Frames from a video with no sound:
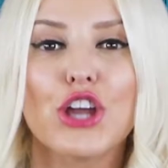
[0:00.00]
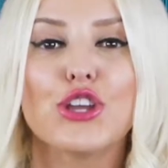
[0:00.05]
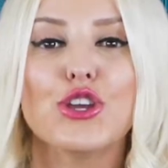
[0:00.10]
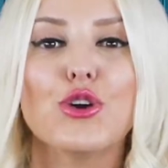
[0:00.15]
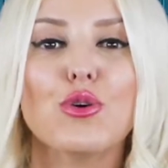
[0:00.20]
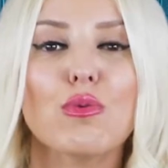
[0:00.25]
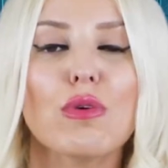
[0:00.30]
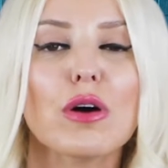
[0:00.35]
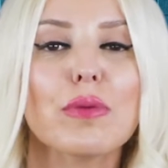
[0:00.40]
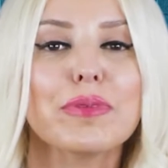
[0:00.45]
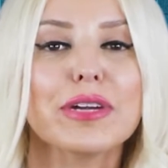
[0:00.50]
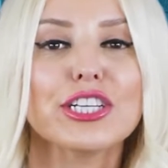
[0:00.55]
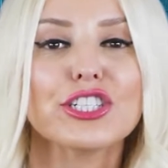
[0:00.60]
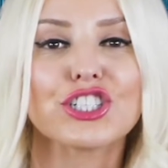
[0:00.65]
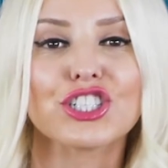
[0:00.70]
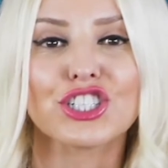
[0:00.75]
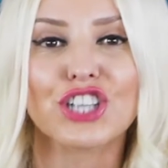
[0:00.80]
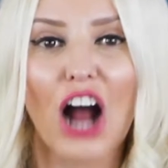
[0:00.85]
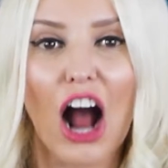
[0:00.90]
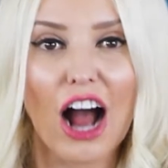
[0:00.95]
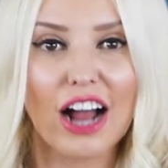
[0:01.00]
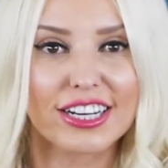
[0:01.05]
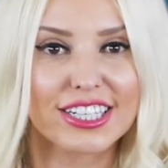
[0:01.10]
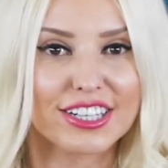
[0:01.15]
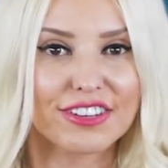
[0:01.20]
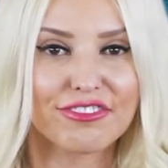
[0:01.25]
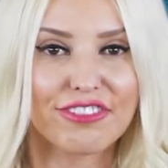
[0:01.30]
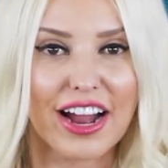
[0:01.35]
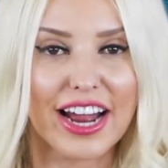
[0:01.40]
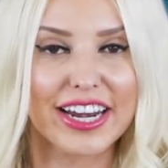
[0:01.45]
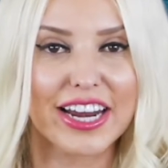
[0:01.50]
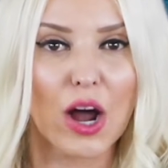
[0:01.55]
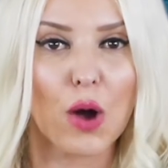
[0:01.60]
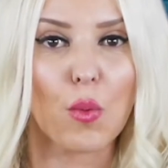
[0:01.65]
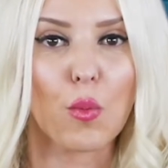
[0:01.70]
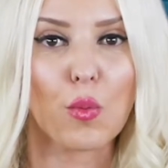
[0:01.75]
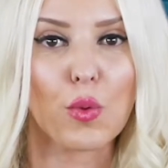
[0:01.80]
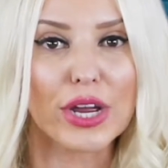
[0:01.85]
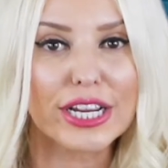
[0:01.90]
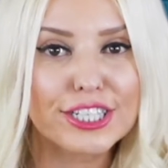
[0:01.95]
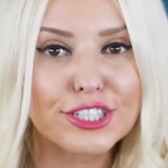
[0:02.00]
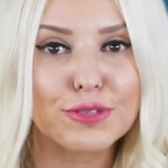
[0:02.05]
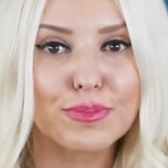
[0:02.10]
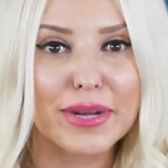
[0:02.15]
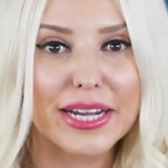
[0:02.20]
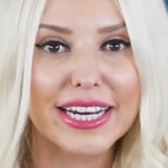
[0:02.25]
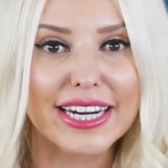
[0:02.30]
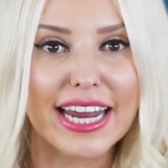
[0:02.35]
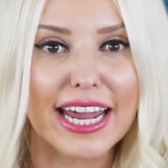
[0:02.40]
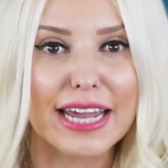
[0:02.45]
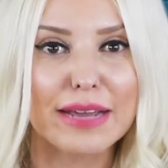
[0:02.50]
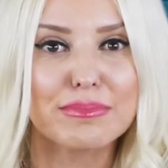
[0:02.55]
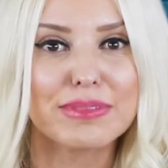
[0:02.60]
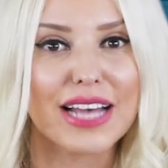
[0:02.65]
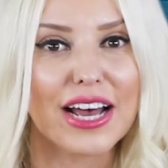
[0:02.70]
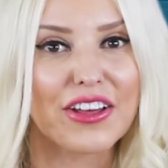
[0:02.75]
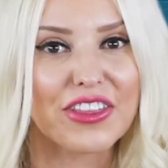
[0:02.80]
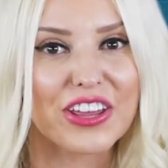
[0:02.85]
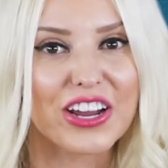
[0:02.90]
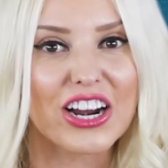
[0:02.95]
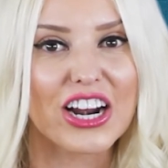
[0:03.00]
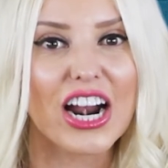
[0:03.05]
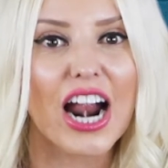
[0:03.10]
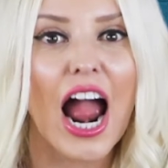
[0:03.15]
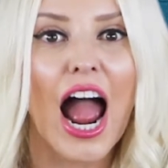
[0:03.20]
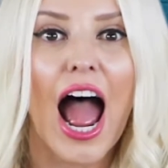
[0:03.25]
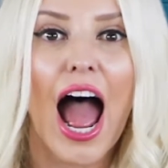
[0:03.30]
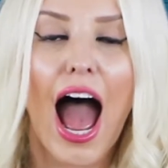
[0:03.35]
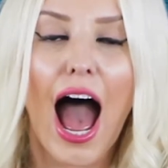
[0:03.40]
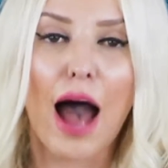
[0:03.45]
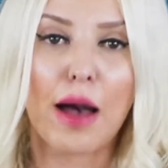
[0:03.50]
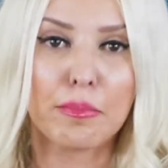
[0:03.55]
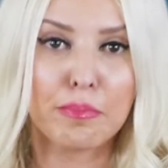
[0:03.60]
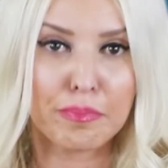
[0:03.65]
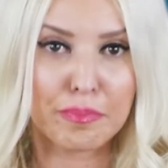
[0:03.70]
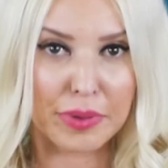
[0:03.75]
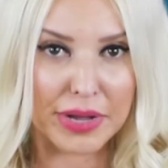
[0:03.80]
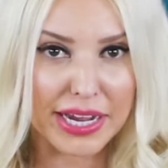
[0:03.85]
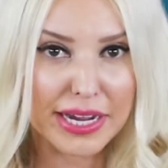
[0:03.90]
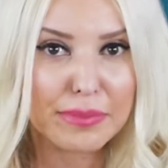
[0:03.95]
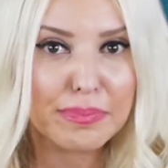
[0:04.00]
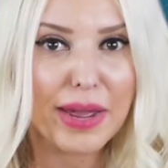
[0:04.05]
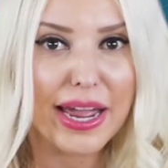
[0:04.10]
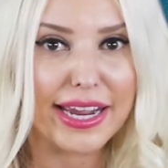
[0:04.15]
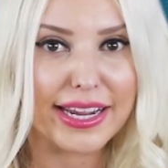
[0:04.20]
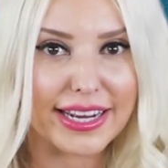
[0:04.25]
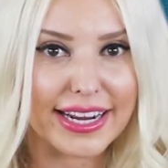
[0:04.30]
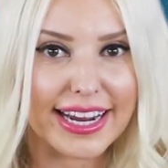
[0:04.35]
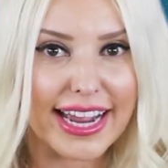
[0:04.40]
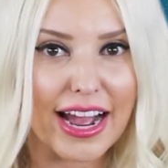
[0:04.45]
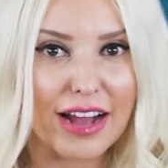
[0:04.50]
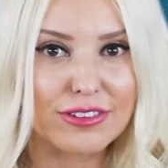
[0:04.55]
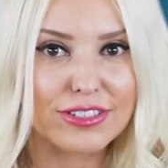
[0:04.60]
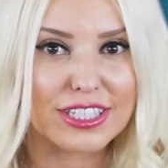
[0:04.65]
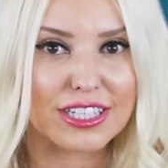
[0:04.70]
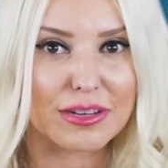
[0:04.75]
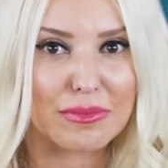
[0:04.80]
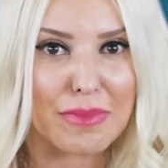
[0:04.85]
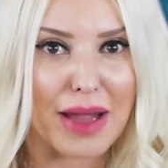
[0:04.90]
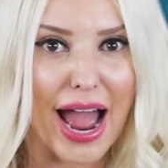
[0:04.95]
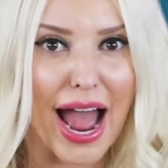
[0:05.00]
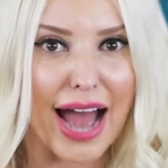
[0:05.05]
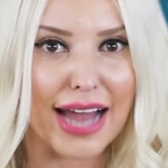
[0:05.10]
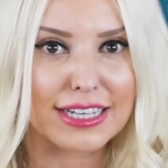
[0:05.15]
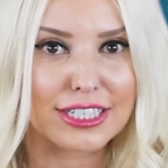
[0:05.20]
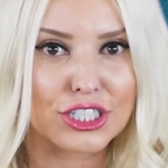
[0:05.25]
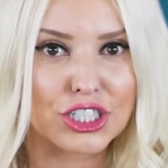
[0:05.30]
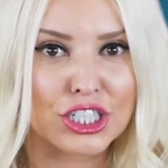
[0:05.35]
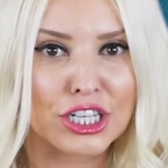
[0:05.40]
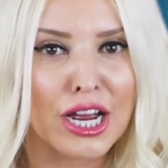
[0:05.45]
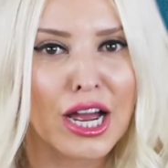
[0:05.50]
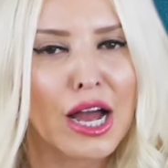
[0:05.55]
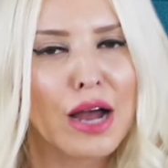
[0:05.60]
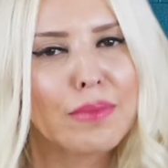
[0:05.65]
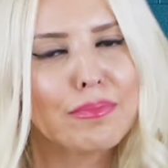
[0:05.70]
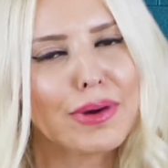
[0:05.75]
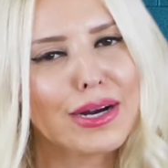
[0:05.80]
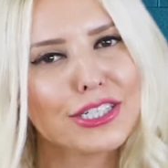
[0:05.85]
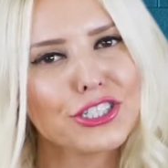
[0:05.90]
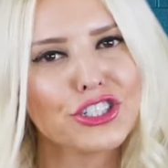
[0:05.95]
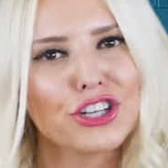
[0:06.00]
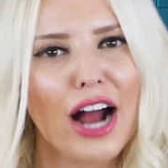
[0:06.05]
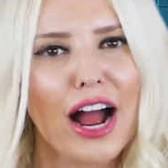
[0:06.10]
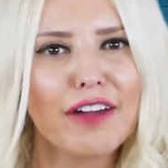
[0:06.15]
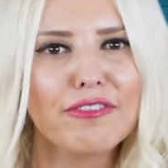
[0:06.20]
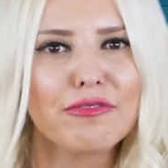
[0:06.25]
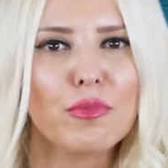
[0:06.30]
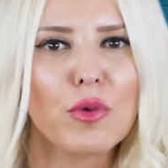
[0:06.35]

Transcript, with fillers: You will be shocked to find out which big names out there have big bank accounts to match, but drive